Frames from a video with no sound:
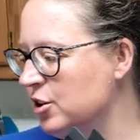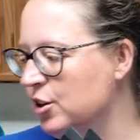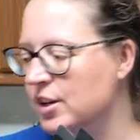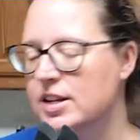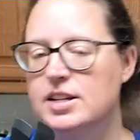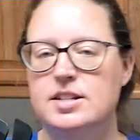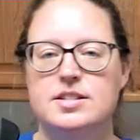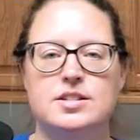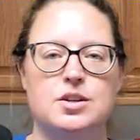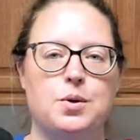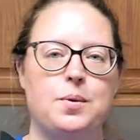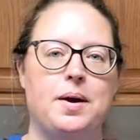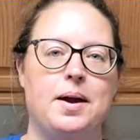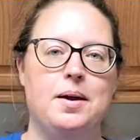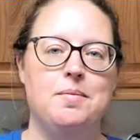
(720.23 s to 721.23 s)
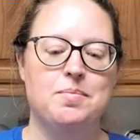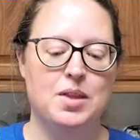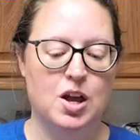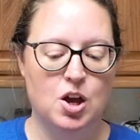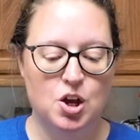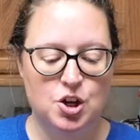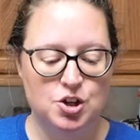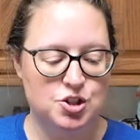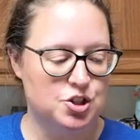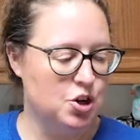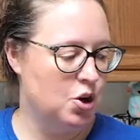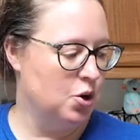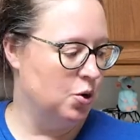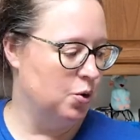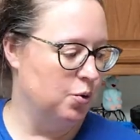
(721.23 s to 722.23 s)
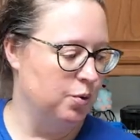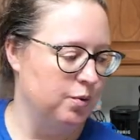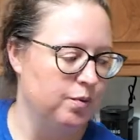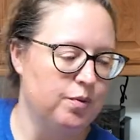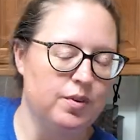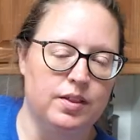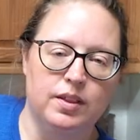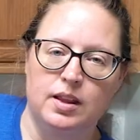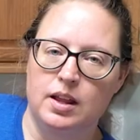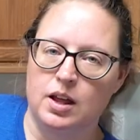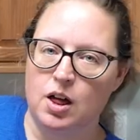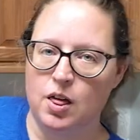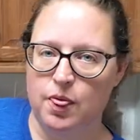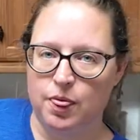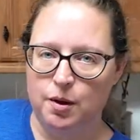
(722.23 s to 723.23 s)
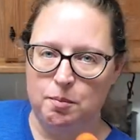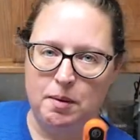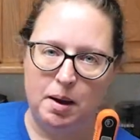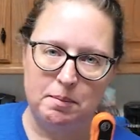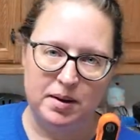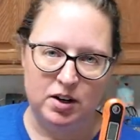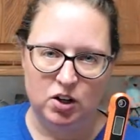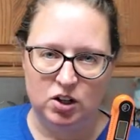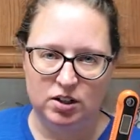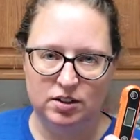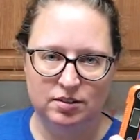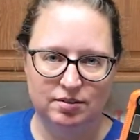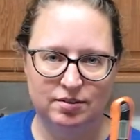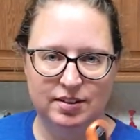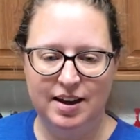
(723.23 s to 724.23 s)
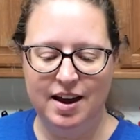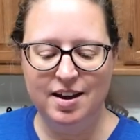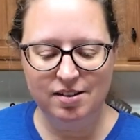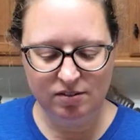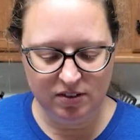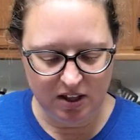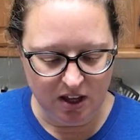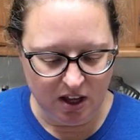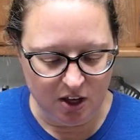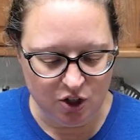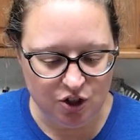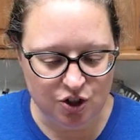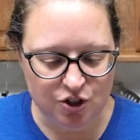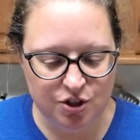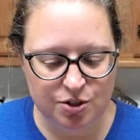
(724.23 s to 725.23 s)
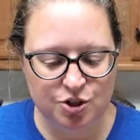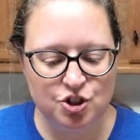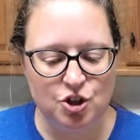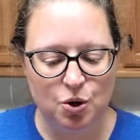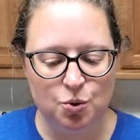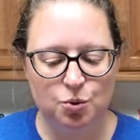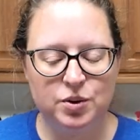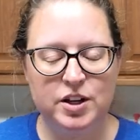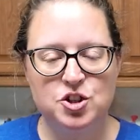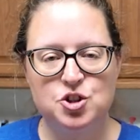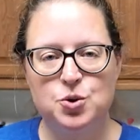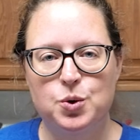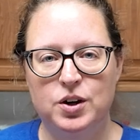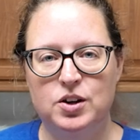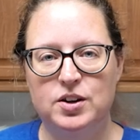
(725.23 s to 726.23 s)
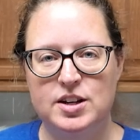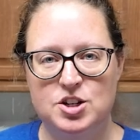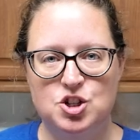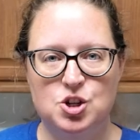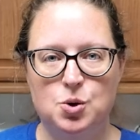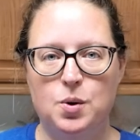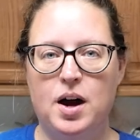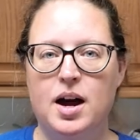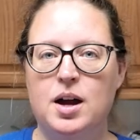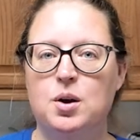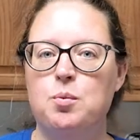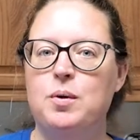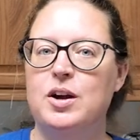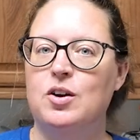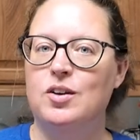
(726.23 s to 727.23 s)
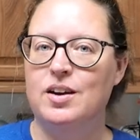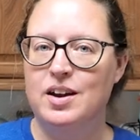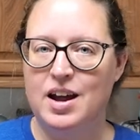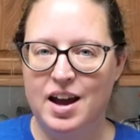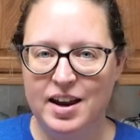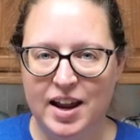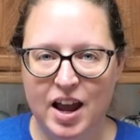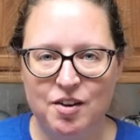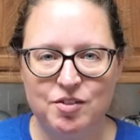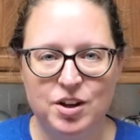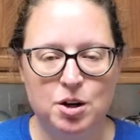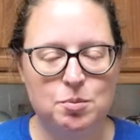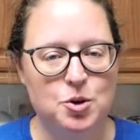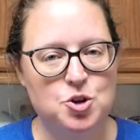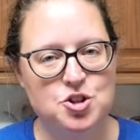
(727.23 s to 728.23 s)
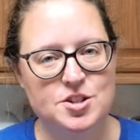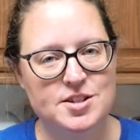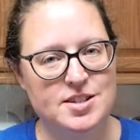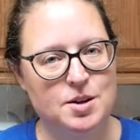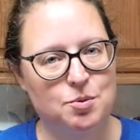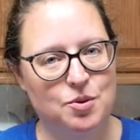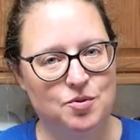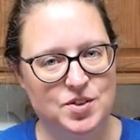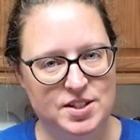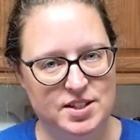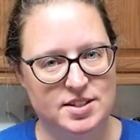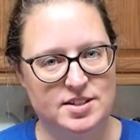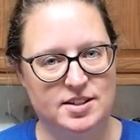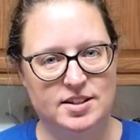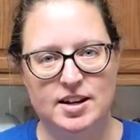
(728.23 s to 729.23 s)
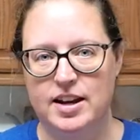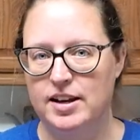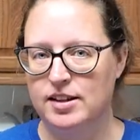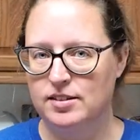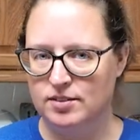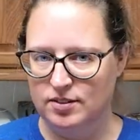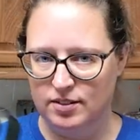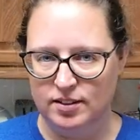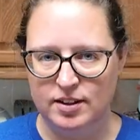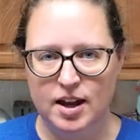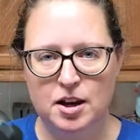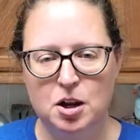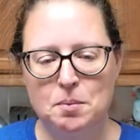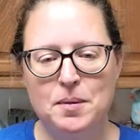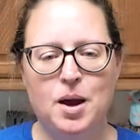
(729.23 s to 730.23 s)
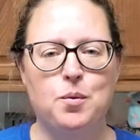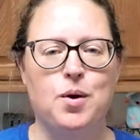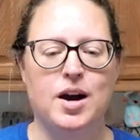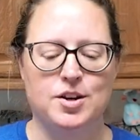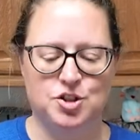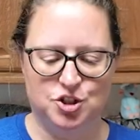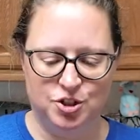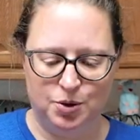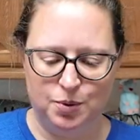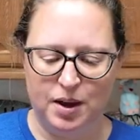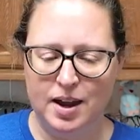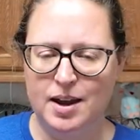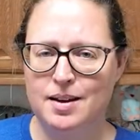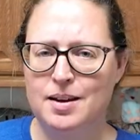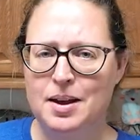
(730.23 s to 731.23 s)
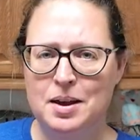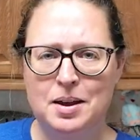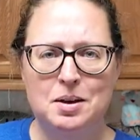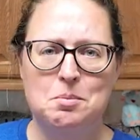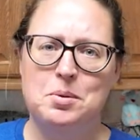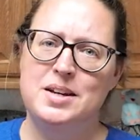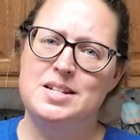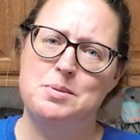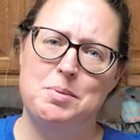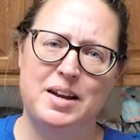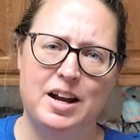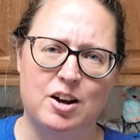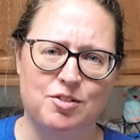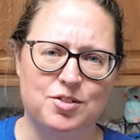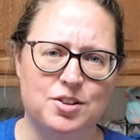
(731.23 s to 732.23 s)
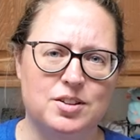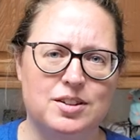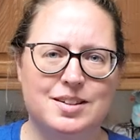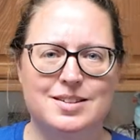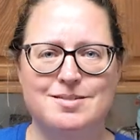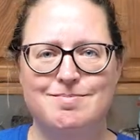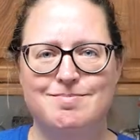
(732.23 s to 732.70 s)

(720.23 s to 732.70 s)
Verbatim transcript: degrees, okay? So thermometer, okay? Don't let your oil get too hot. We are not having an emergency room visits today. Not on my watch, okay? Please be careful.